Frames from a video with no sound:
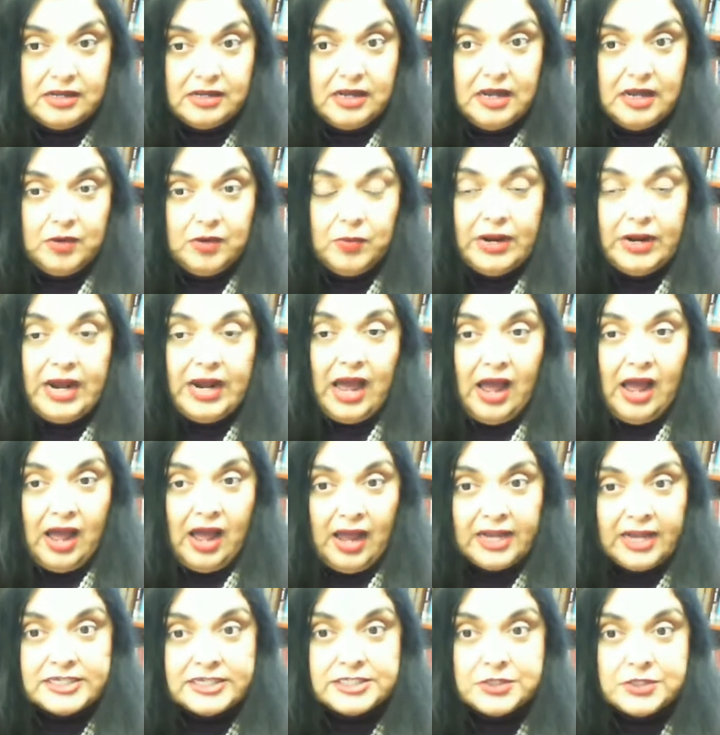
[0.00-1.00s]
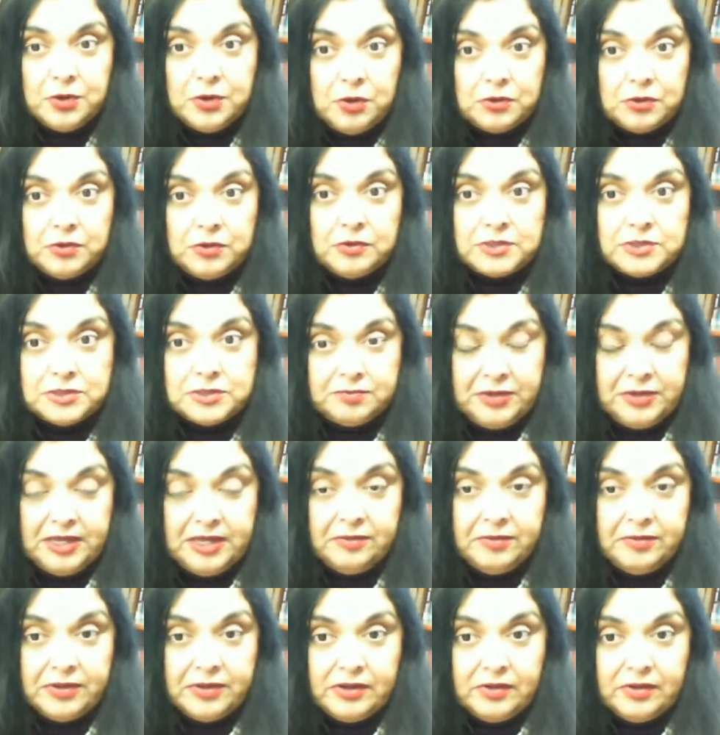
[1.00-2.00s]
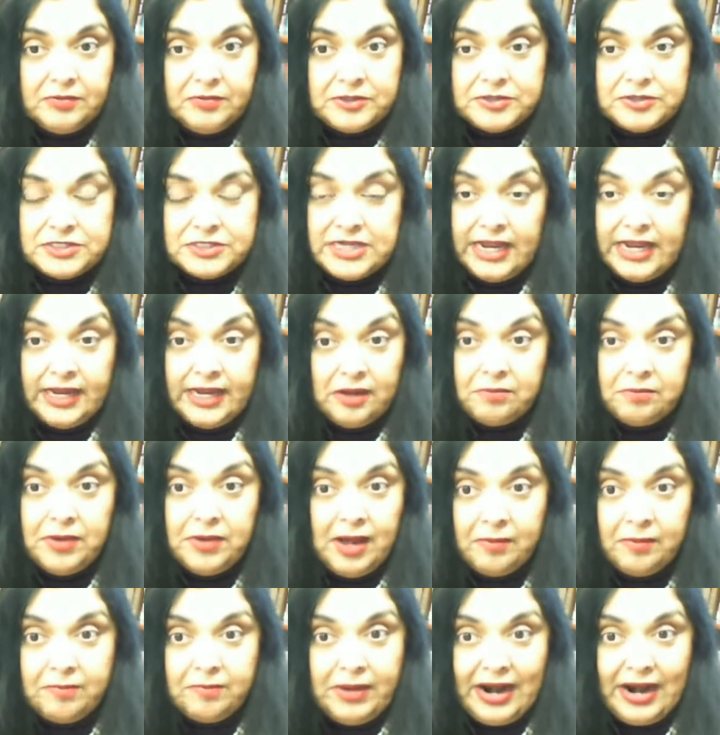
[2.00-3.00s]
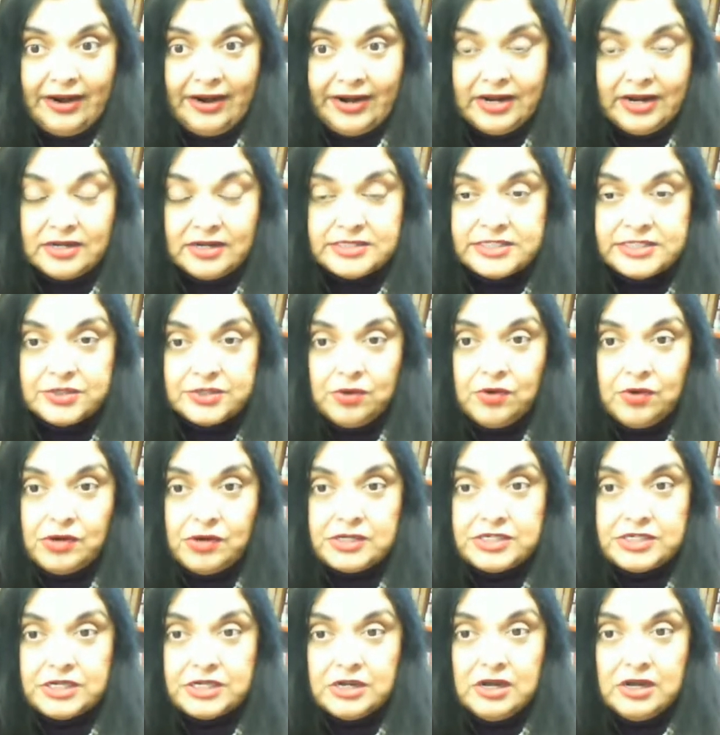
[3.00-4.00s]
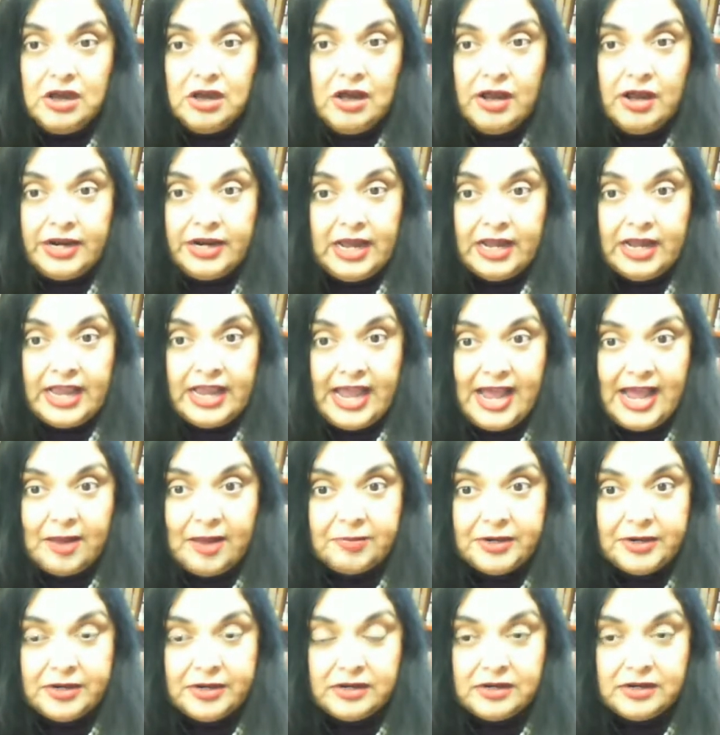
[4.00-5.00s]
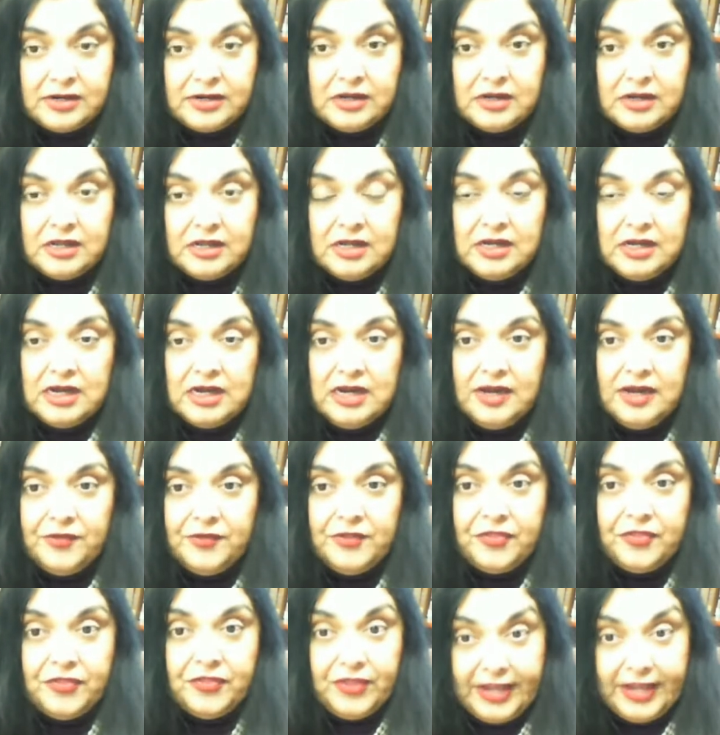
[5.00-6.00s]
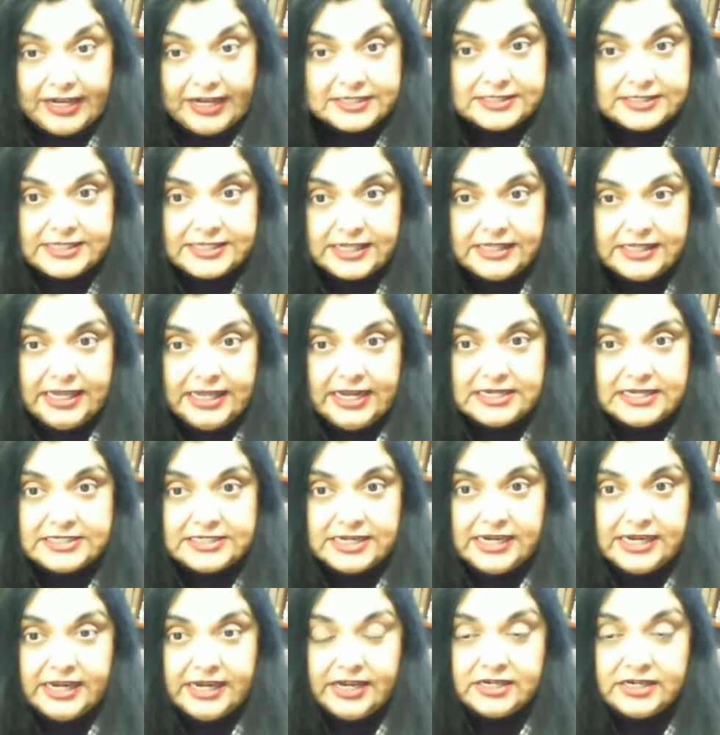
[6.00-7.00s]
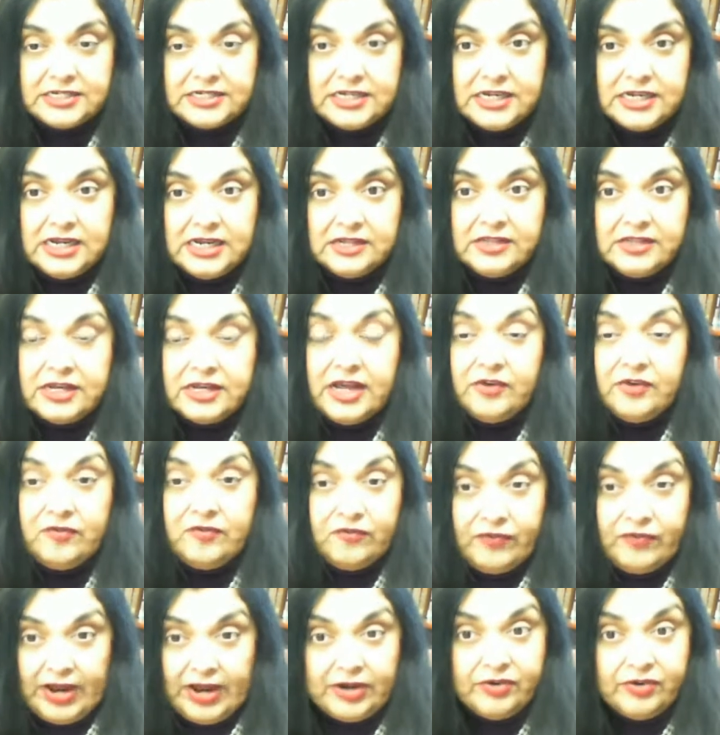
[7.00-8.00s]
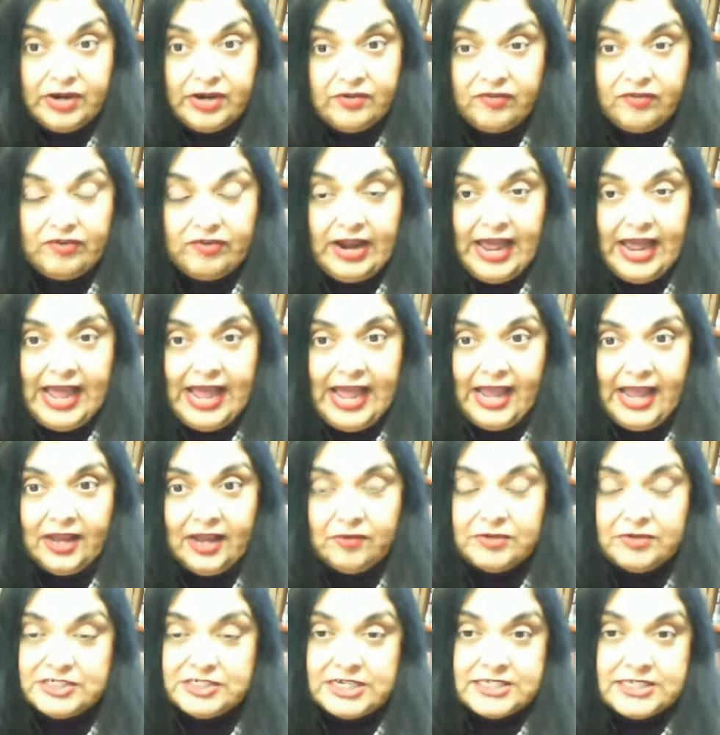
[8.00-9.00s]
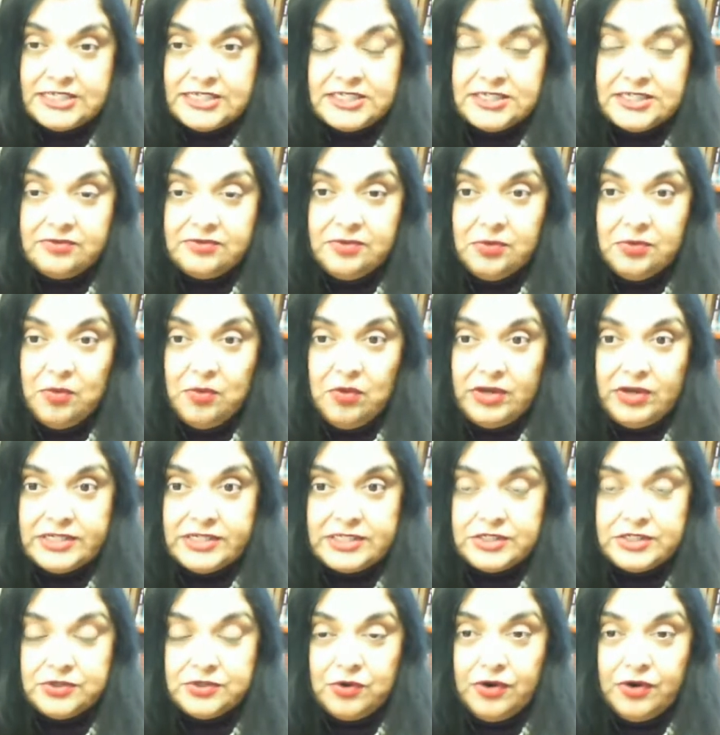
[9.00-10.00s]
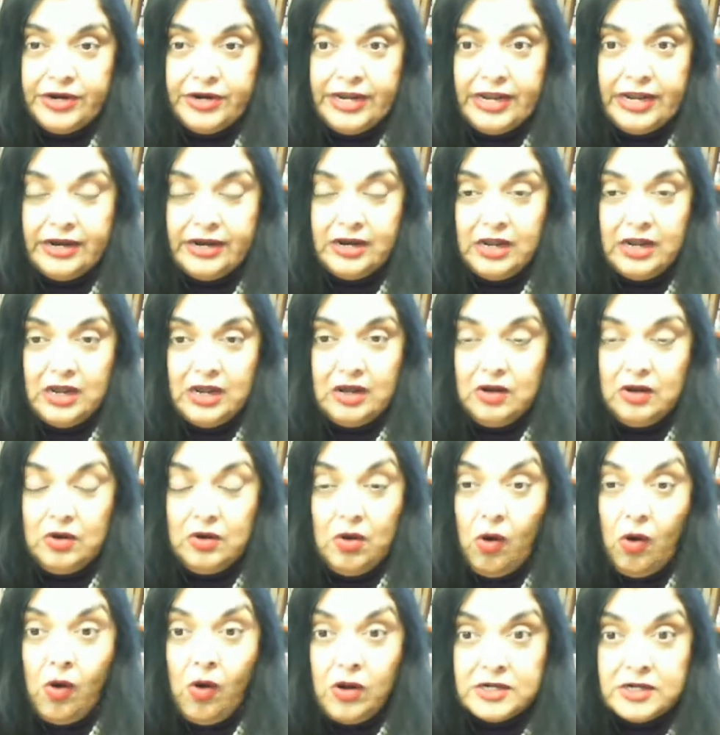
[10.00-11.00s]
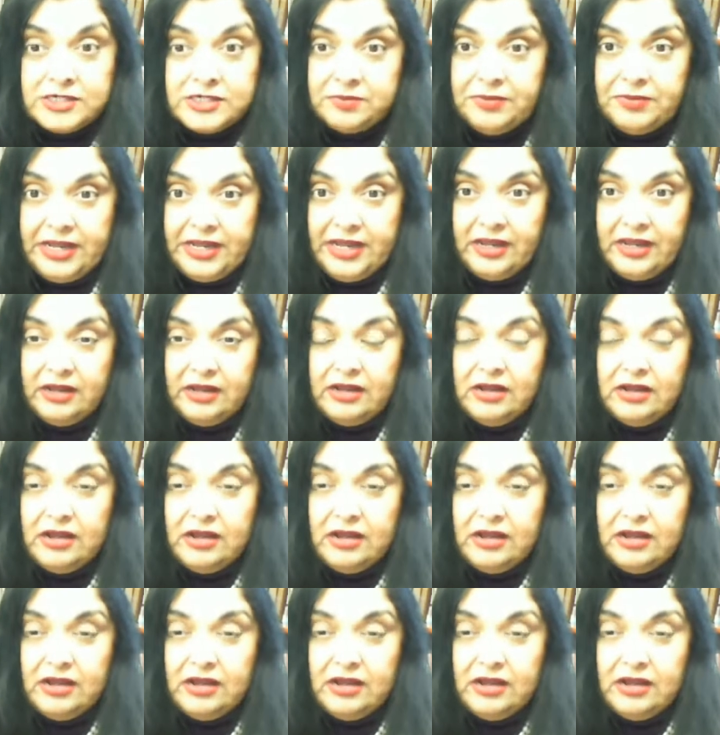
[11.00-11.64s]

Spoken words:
when I saw those people, which was like a barbaric assault on our capital, the things that they did, the Confederate flag, which as a Civil War historian galled me,